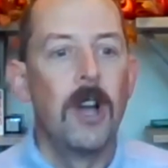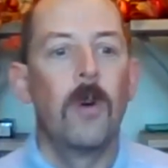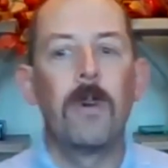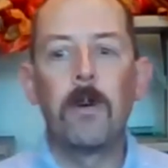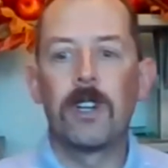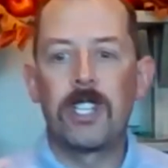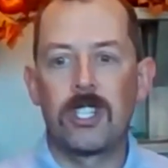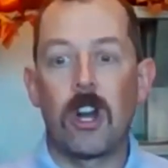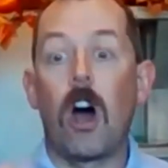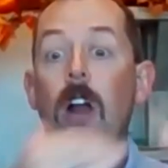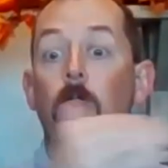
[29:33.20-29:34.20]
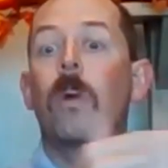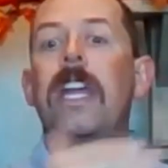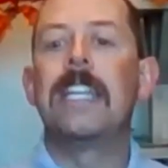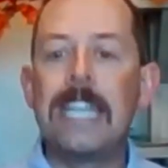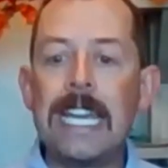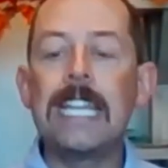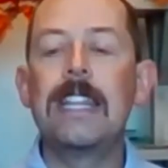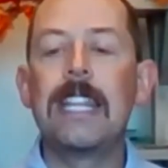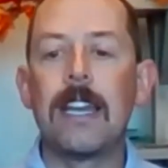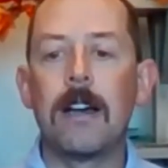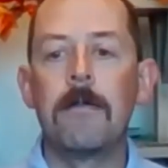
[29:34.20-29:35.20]
We were just taught we need
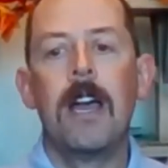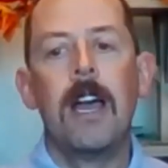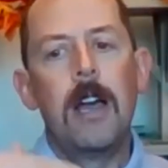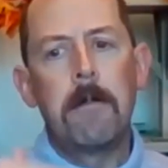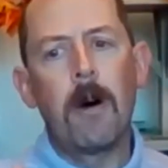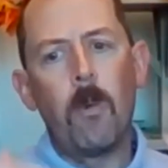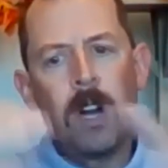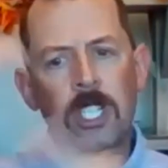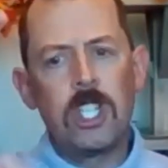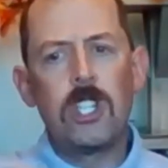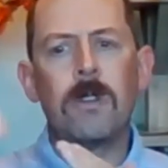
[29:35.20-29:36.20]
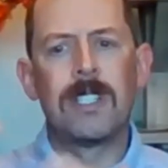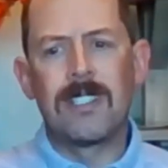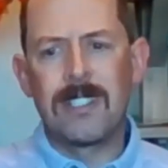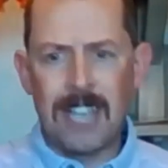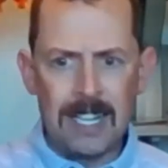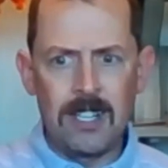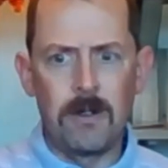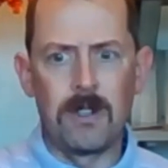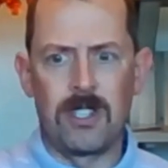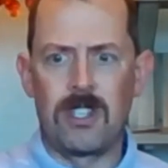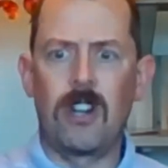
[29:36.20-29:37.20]
them. But once you ascend to
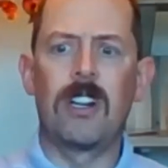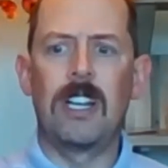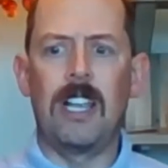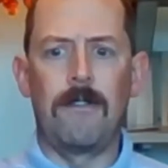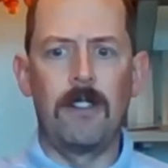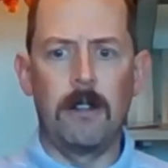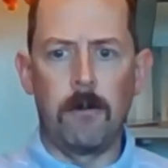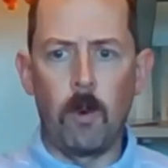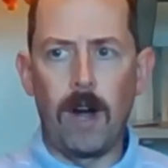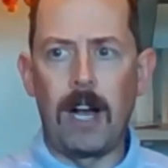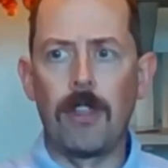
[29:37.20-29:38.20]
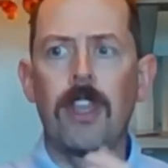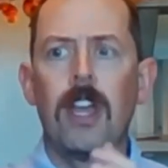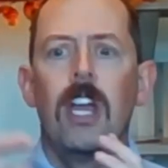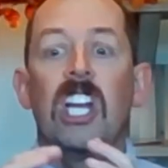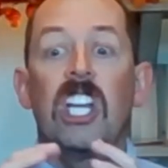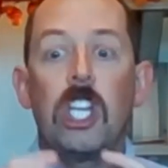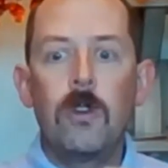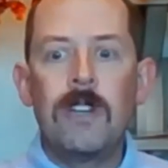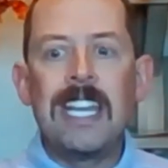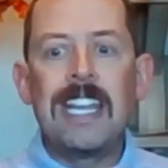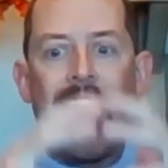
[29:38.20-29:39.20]
a certain level of wealth, you
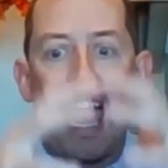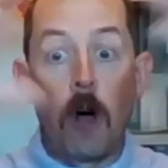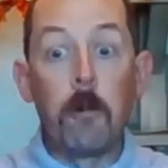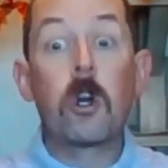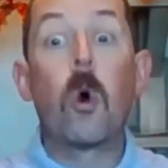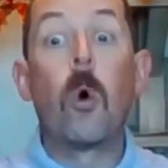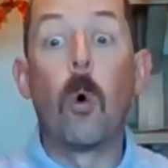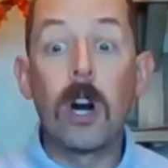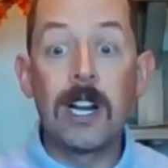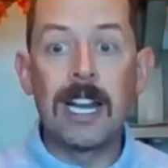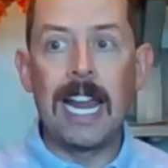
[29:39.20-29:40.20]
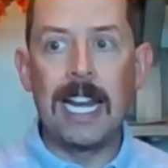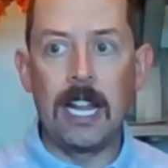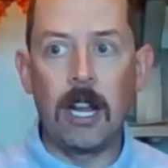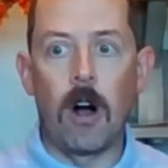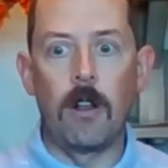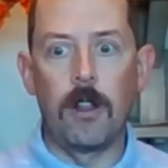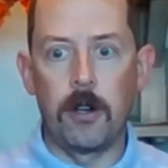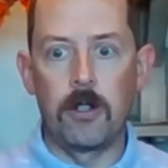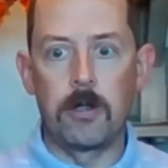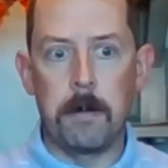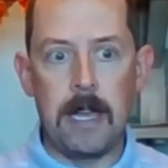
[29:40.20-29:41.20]
need help coordinating all of
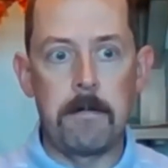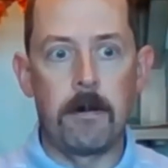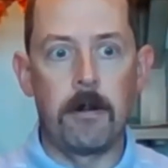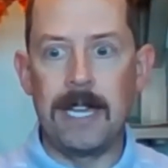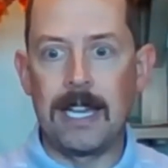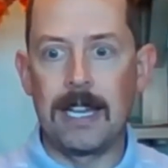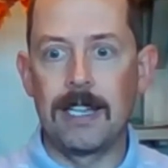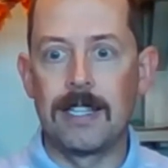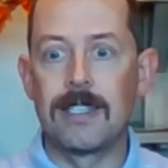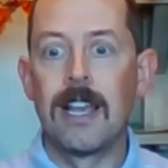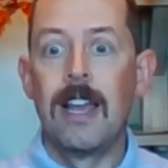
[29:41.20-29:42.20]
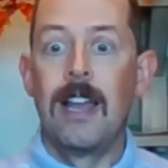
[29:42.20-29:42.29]
those people, because